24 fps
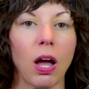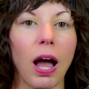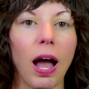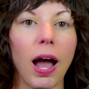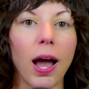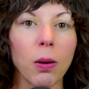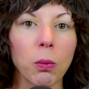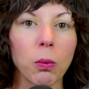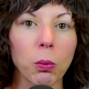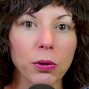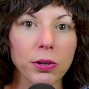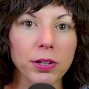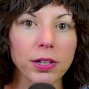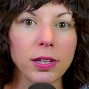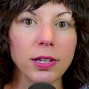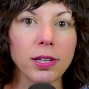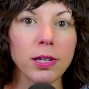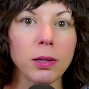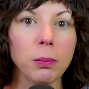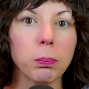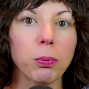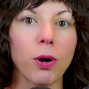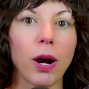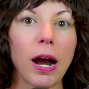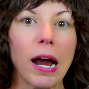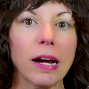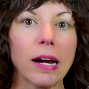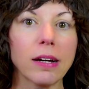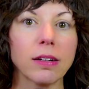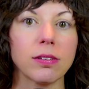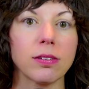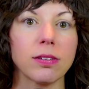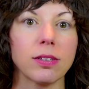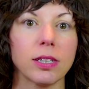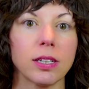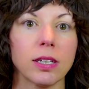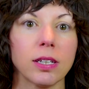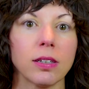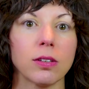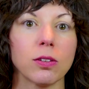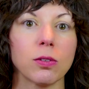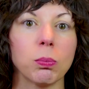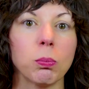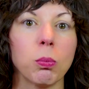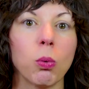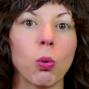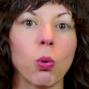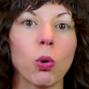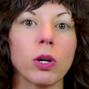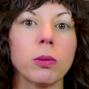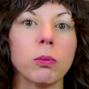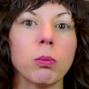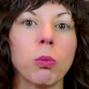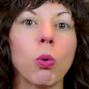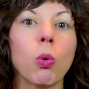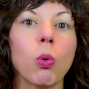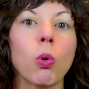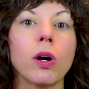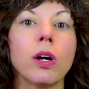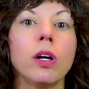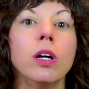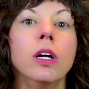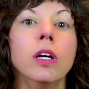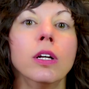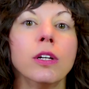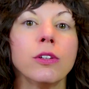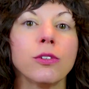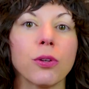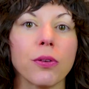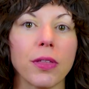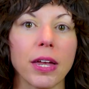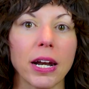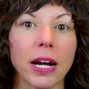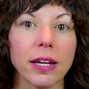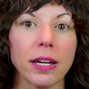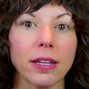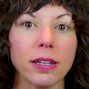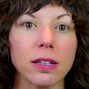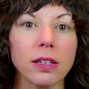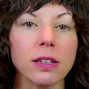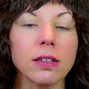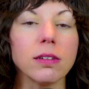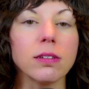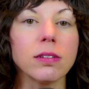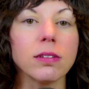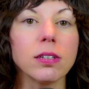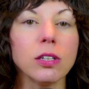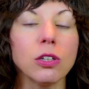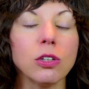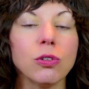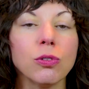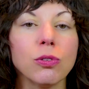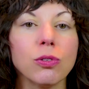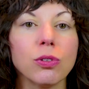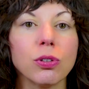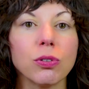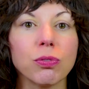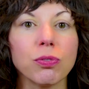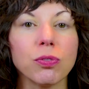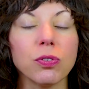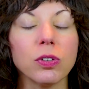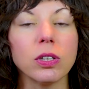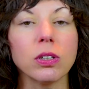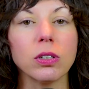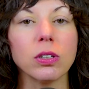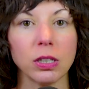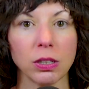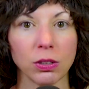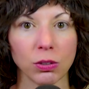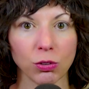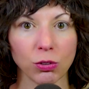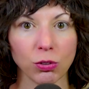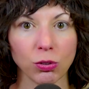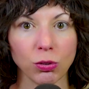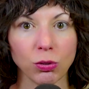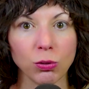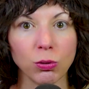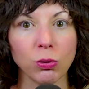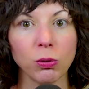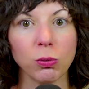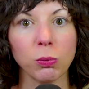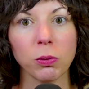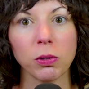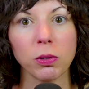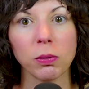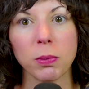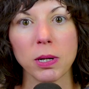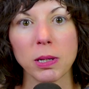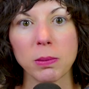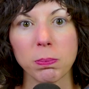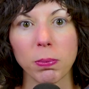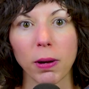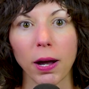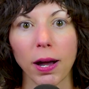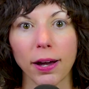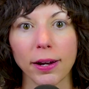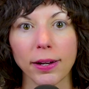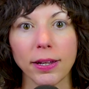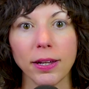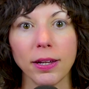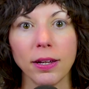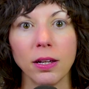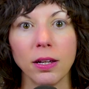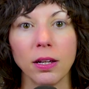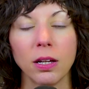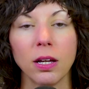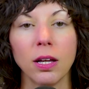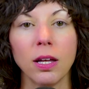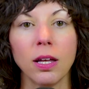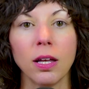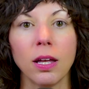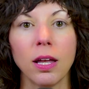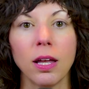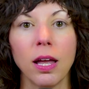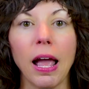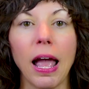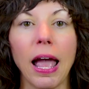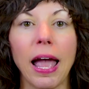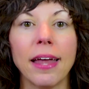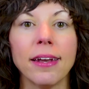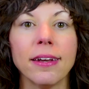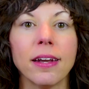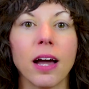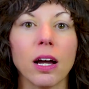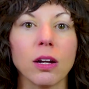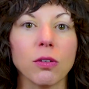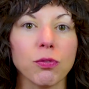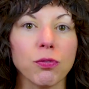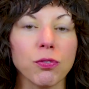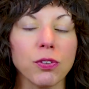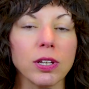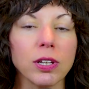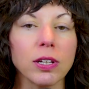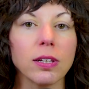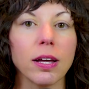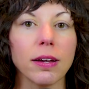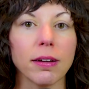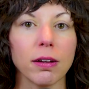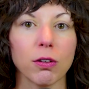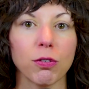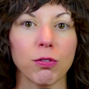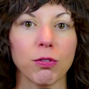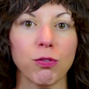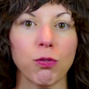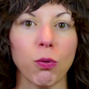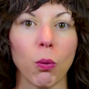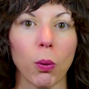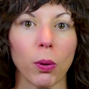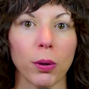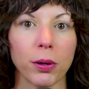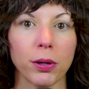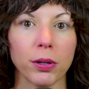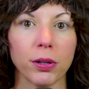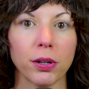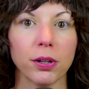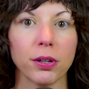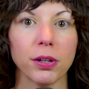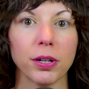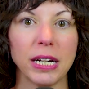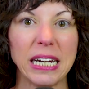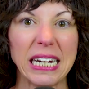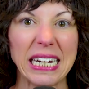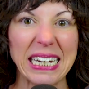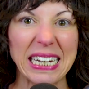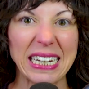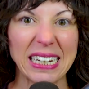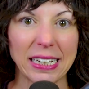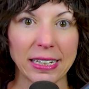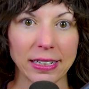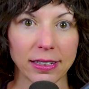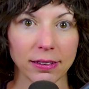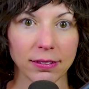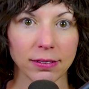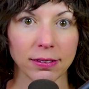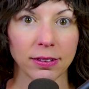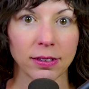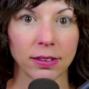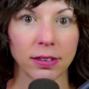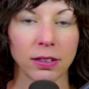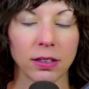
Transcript: I will keep practicing this more and more so that I can continue to feel in tune with my body and not feel like a foreigner in it.